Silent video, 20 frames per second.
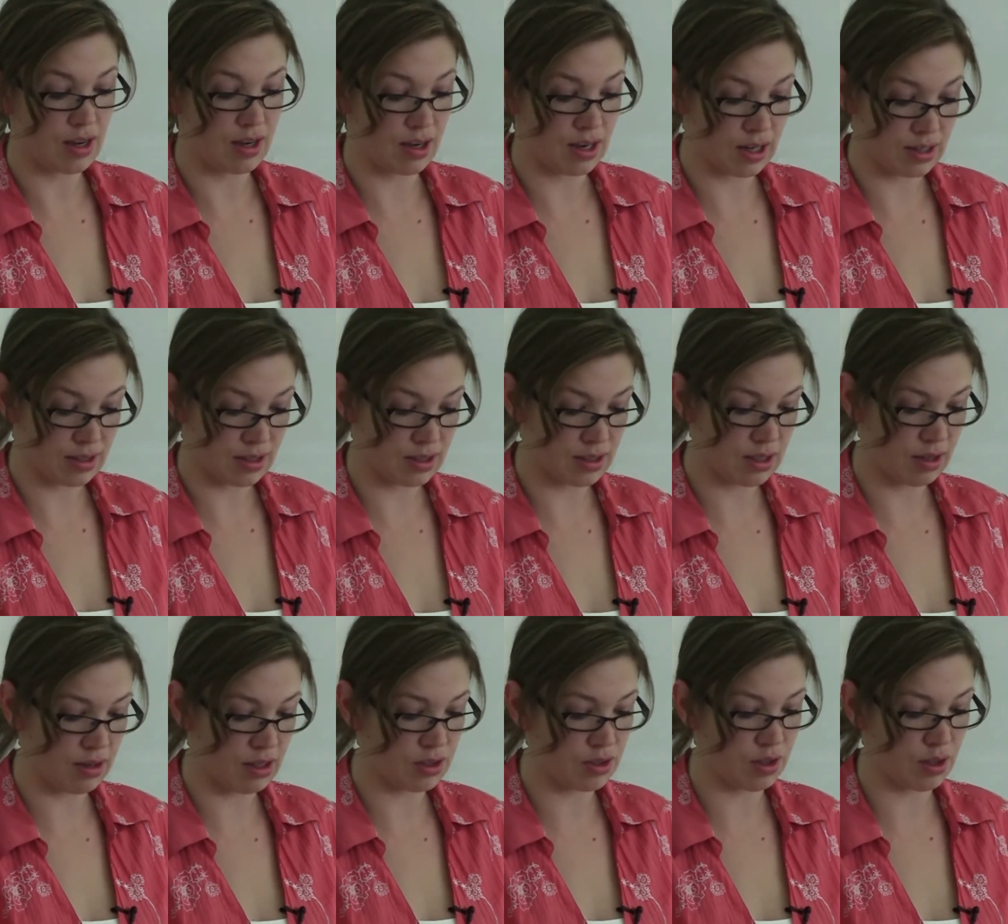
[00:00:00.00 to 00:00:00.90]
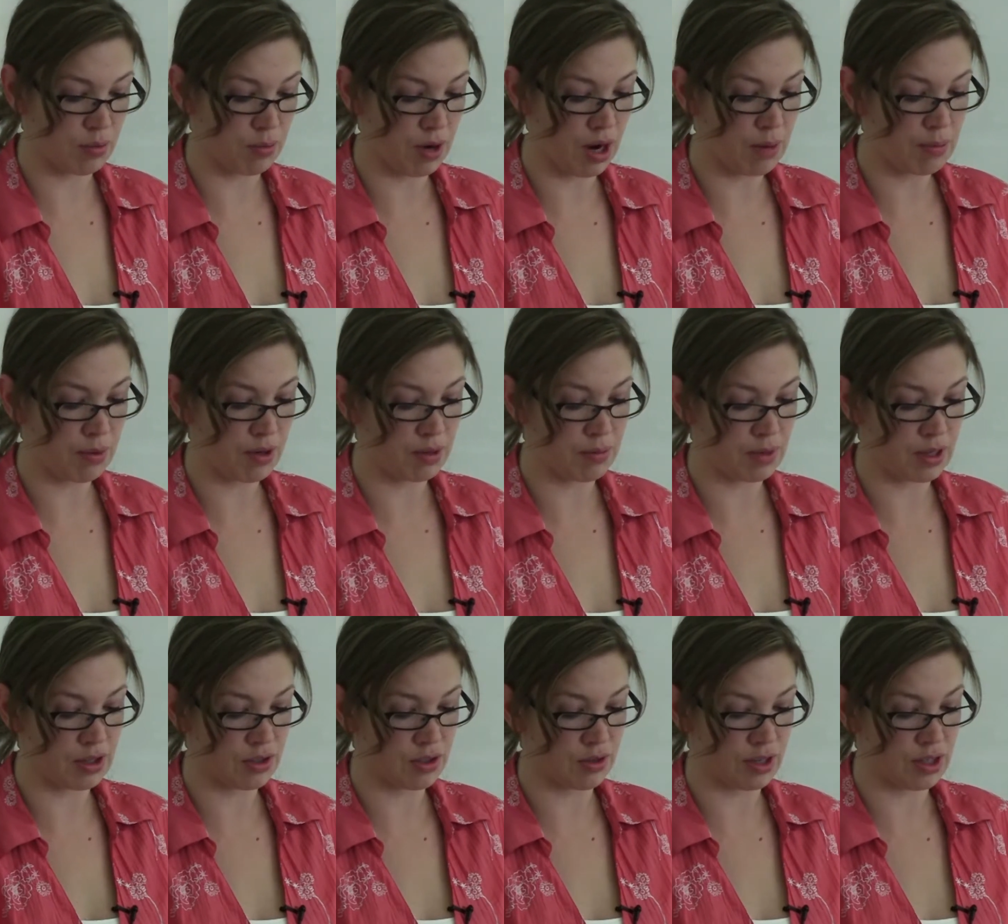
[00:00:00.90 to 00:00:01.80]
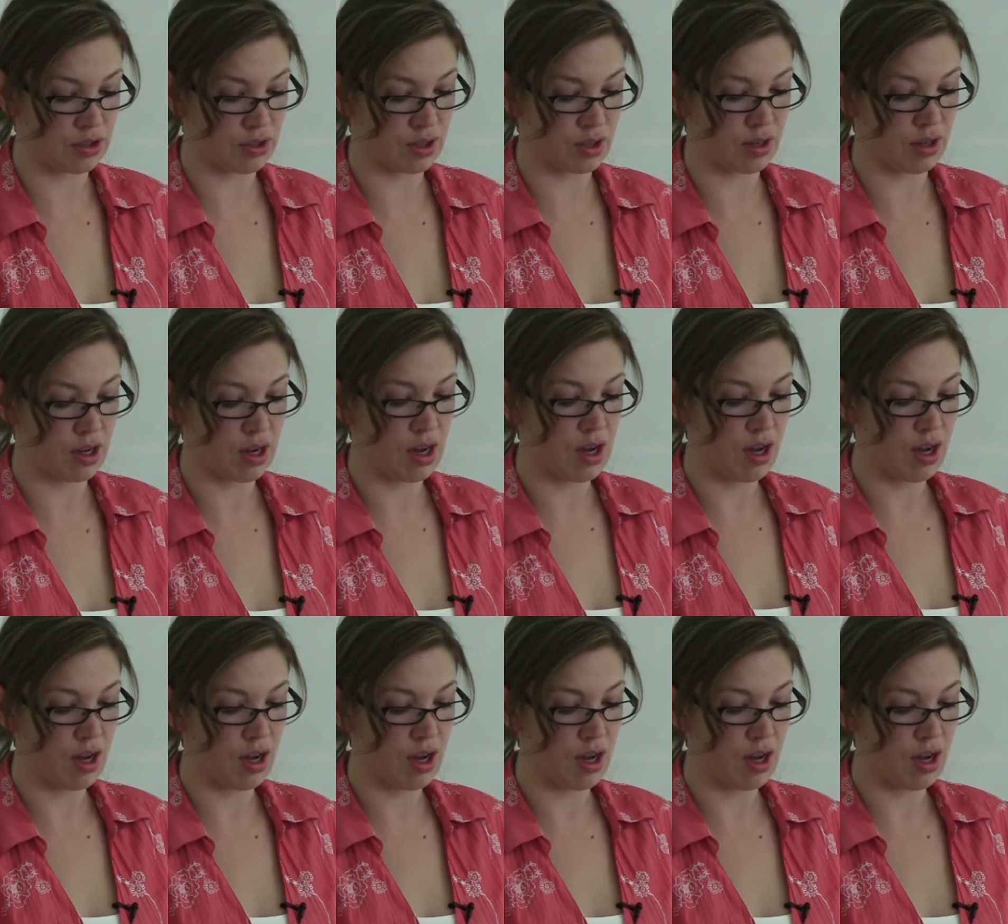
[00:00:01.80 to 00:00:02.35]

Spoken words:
necessary to the proper administration